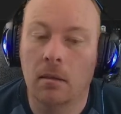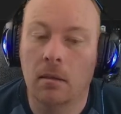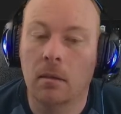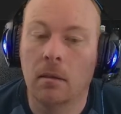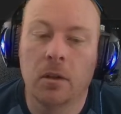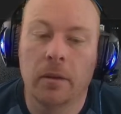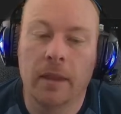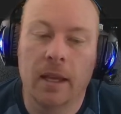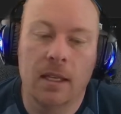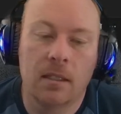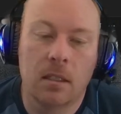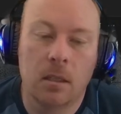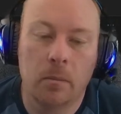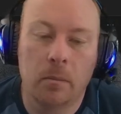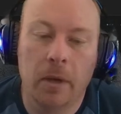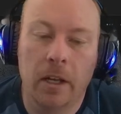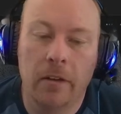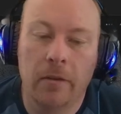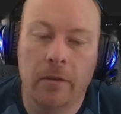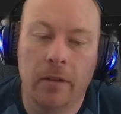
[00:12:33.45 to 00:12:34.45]
So that's the
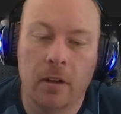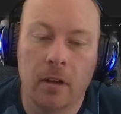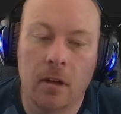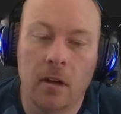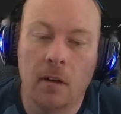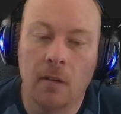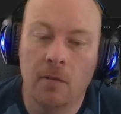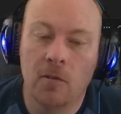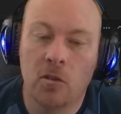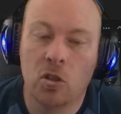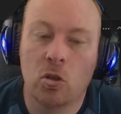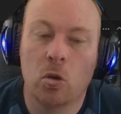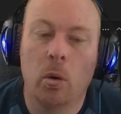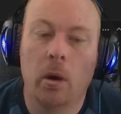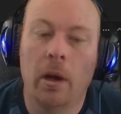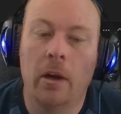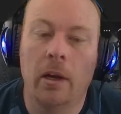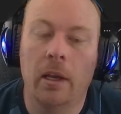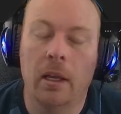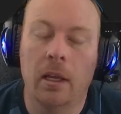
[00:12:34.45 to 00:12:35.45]
benefit of
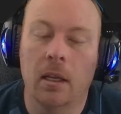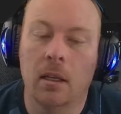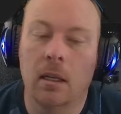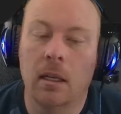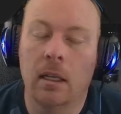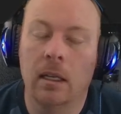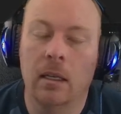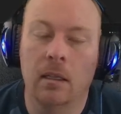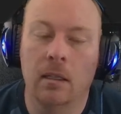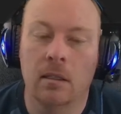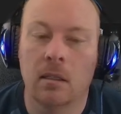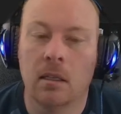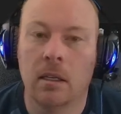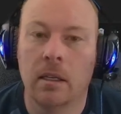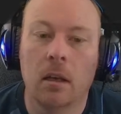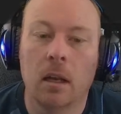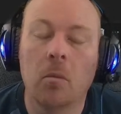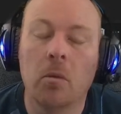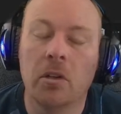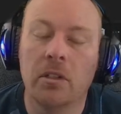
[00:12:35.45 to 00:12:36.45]
squaring it, is
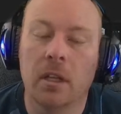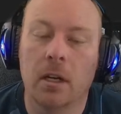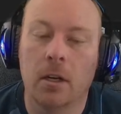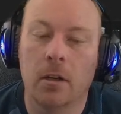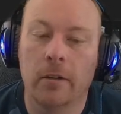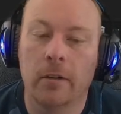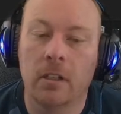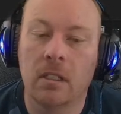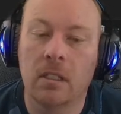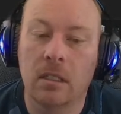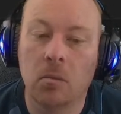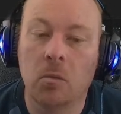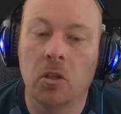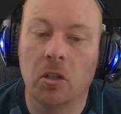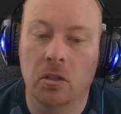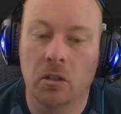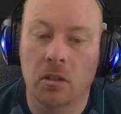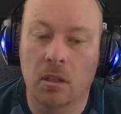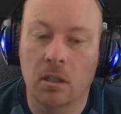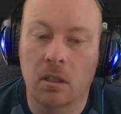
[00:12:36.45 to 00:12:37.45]
numbers that are
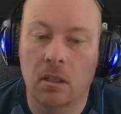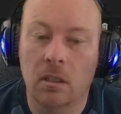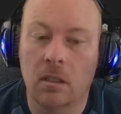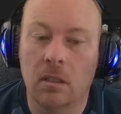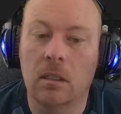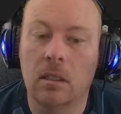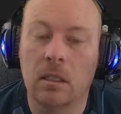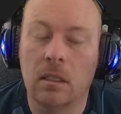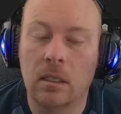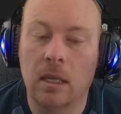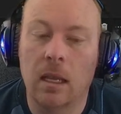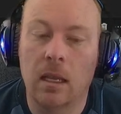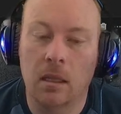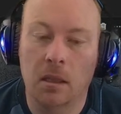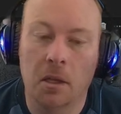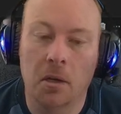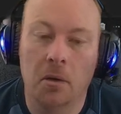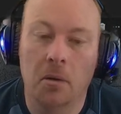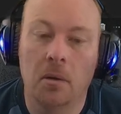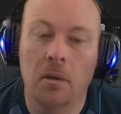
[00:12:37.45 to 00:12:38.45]
similar stay
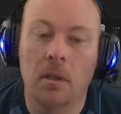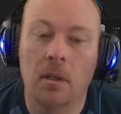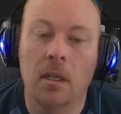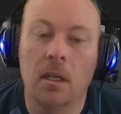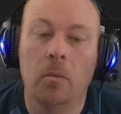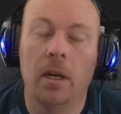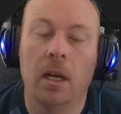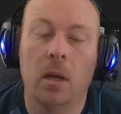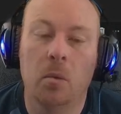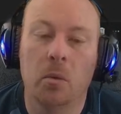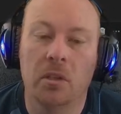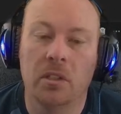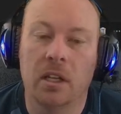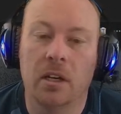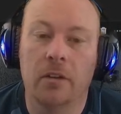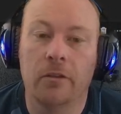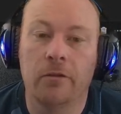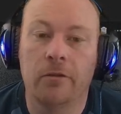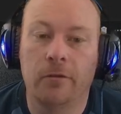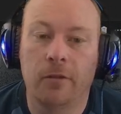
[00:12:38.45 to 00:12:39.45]
low, but numbers that
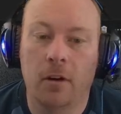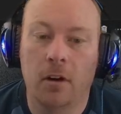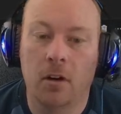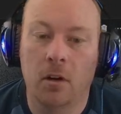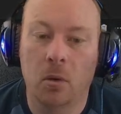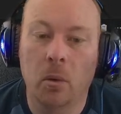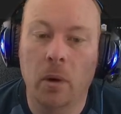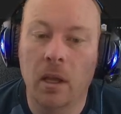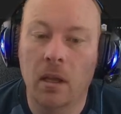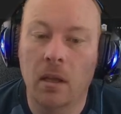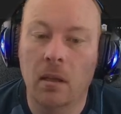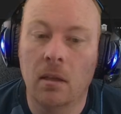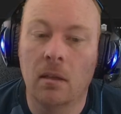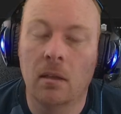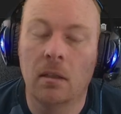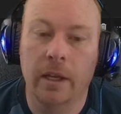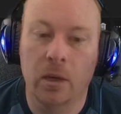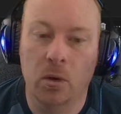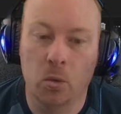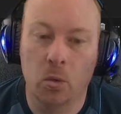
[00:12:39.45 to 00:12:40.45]
are far away
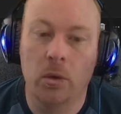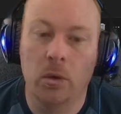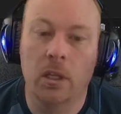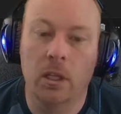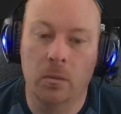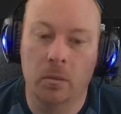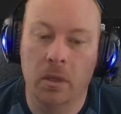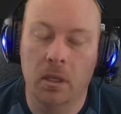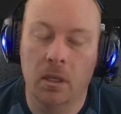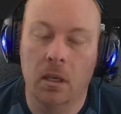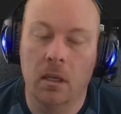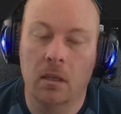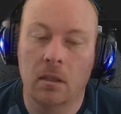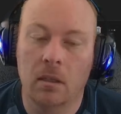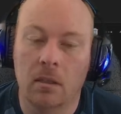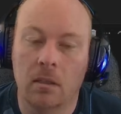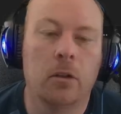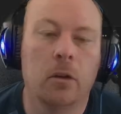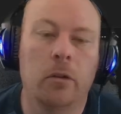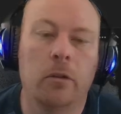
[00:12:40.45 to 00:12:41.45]
get really big.
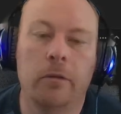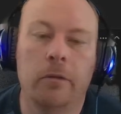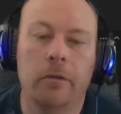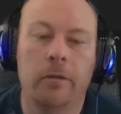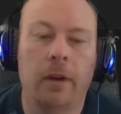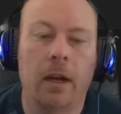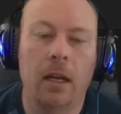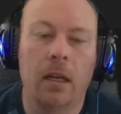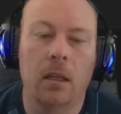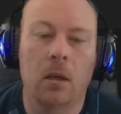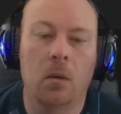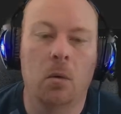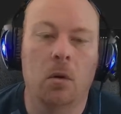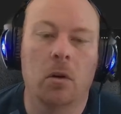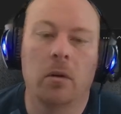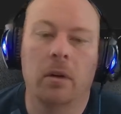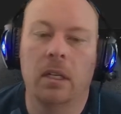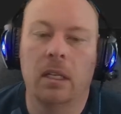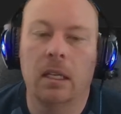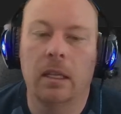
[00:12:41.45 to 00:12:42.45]
So finally, we're
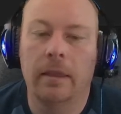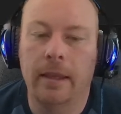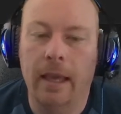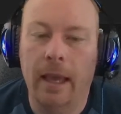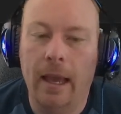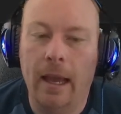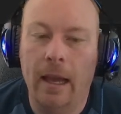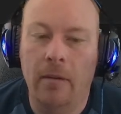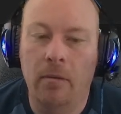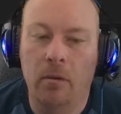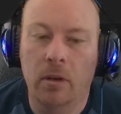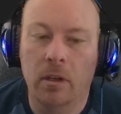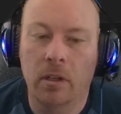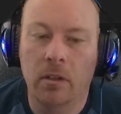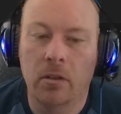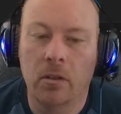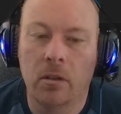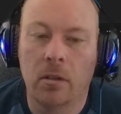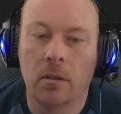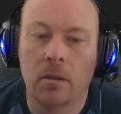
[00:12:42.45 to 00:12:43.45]
going to get the
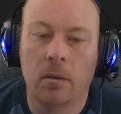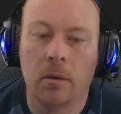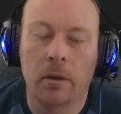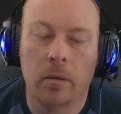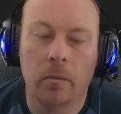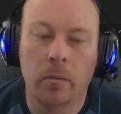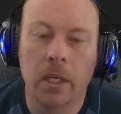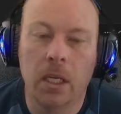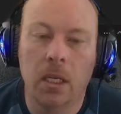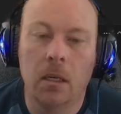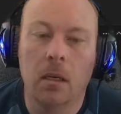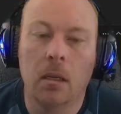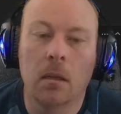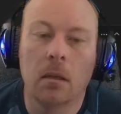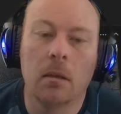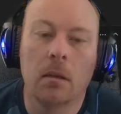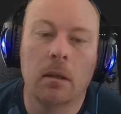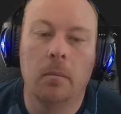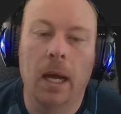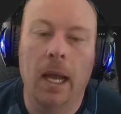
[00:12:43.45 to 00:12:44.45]
average, or the mean,
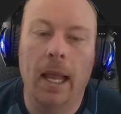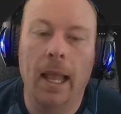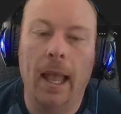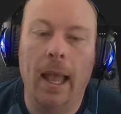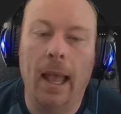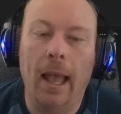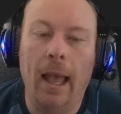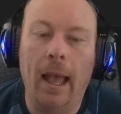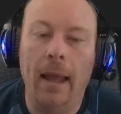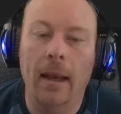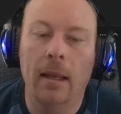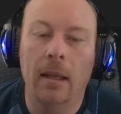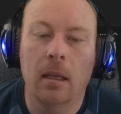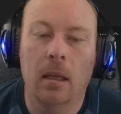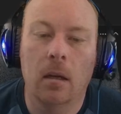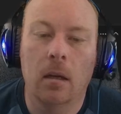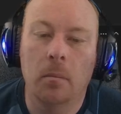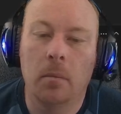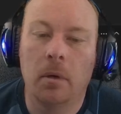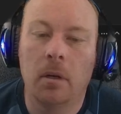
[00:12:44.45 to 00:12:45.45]
by adding
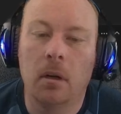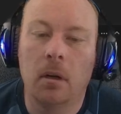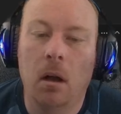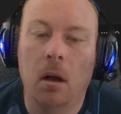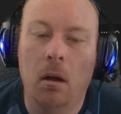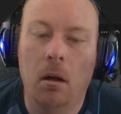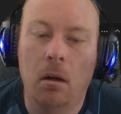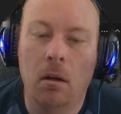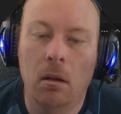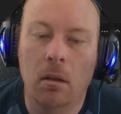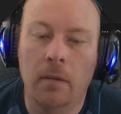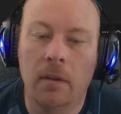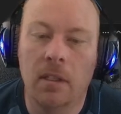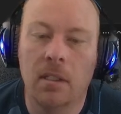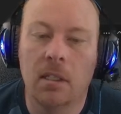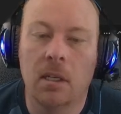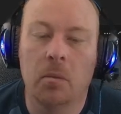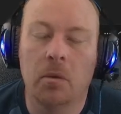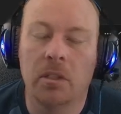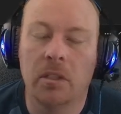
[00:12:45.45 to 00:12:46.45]
up all of
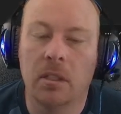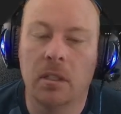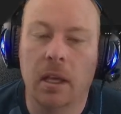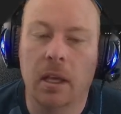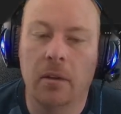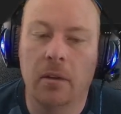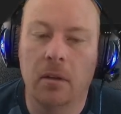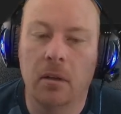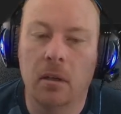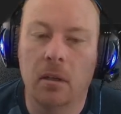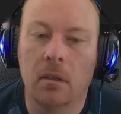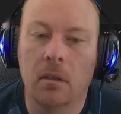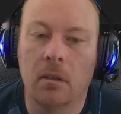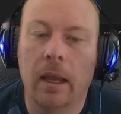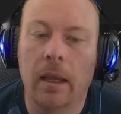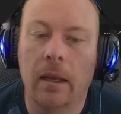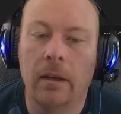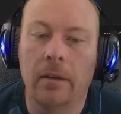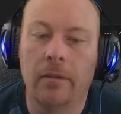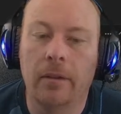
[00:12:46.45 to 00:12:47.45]
these numbers together
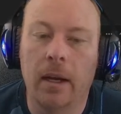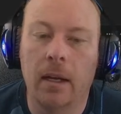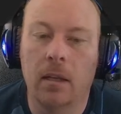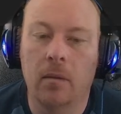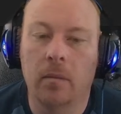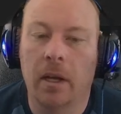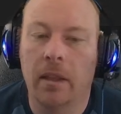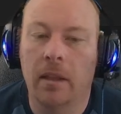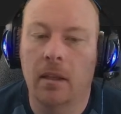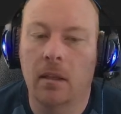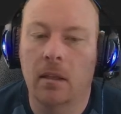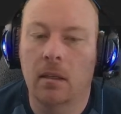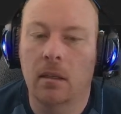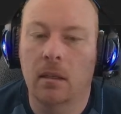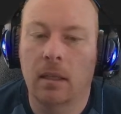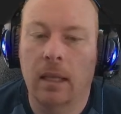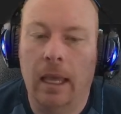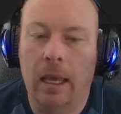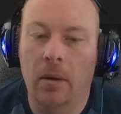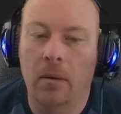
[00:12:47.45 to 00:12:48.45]
and dividing by the
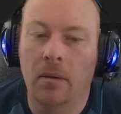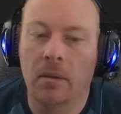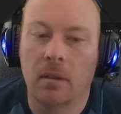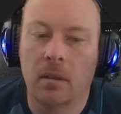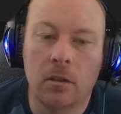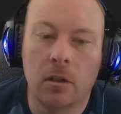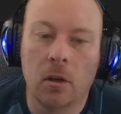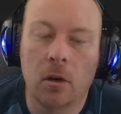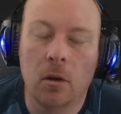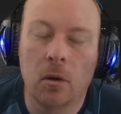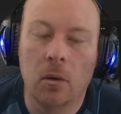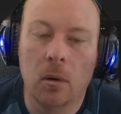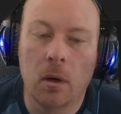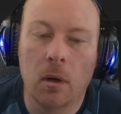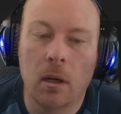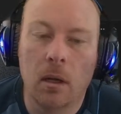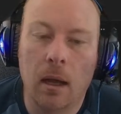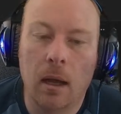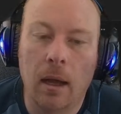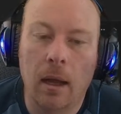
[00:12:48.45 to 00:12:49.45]
count. So
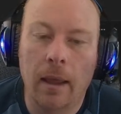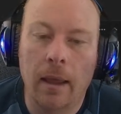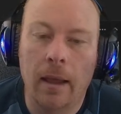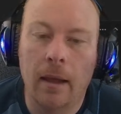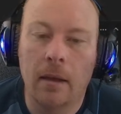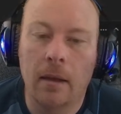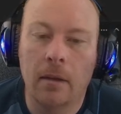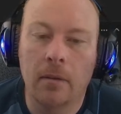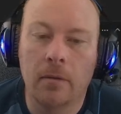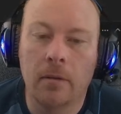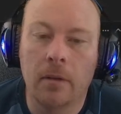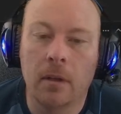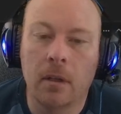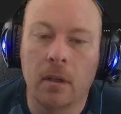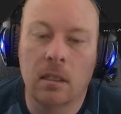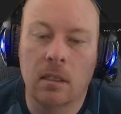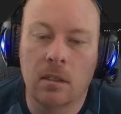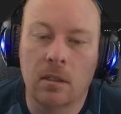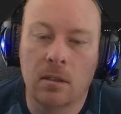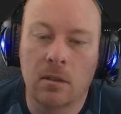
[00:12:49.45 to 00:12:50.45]
I have
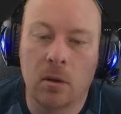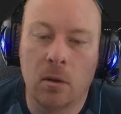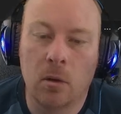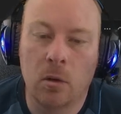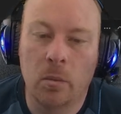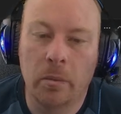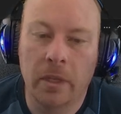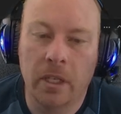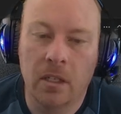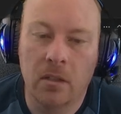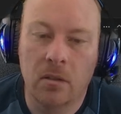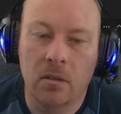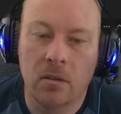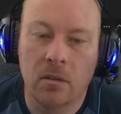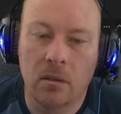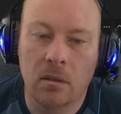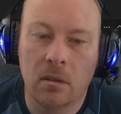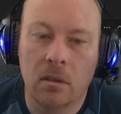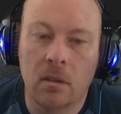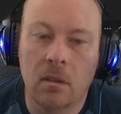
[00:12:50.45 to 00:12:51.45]
6 total
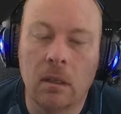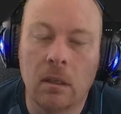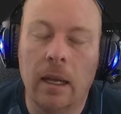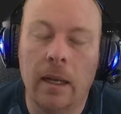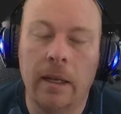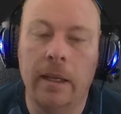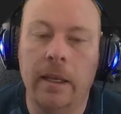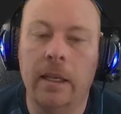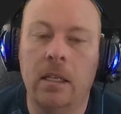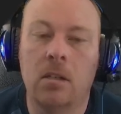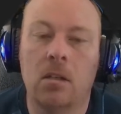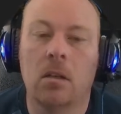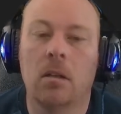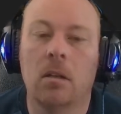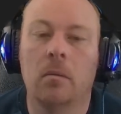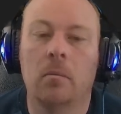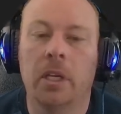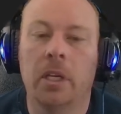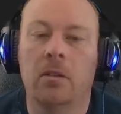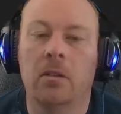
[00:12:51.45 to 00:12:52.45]
pixels, and each
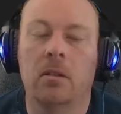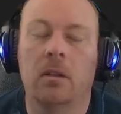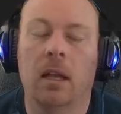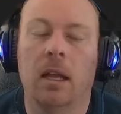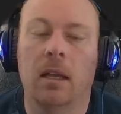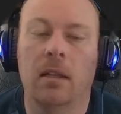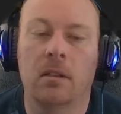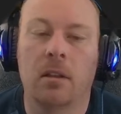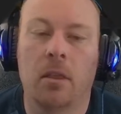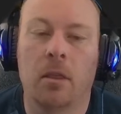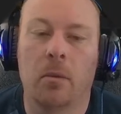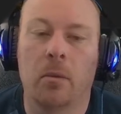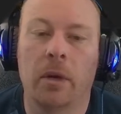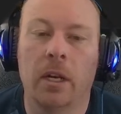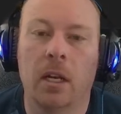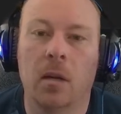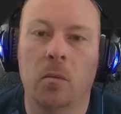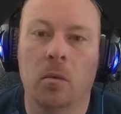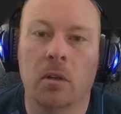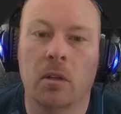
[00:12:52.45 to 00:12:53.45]
pixel has 3
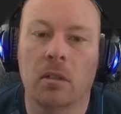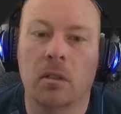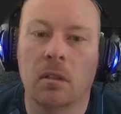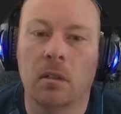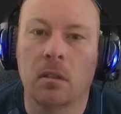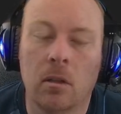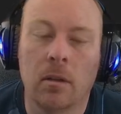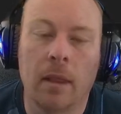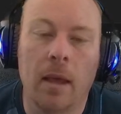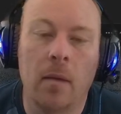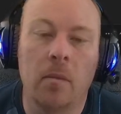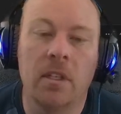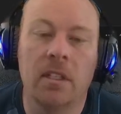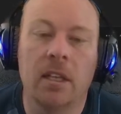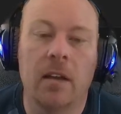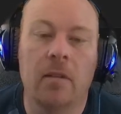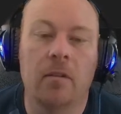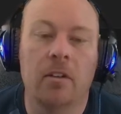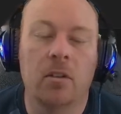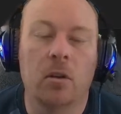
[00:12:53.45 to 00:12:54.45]
numbers. So that means
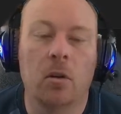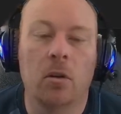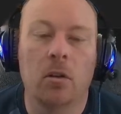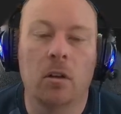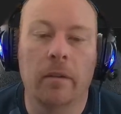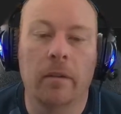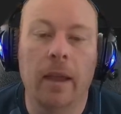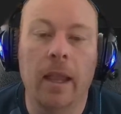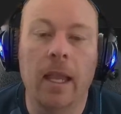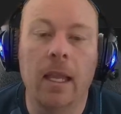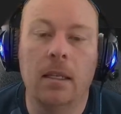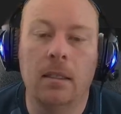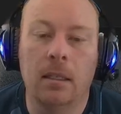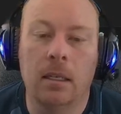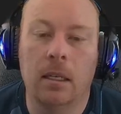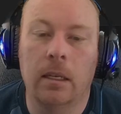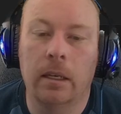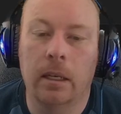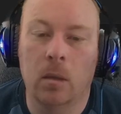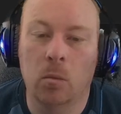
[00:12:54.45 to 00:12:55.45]
I have a total of
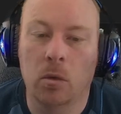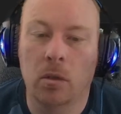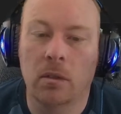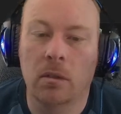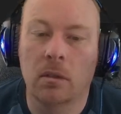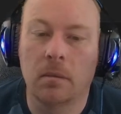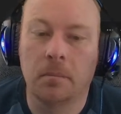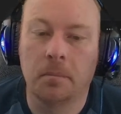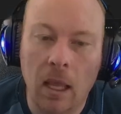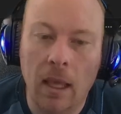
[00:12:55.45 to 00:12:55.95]
18 numbers.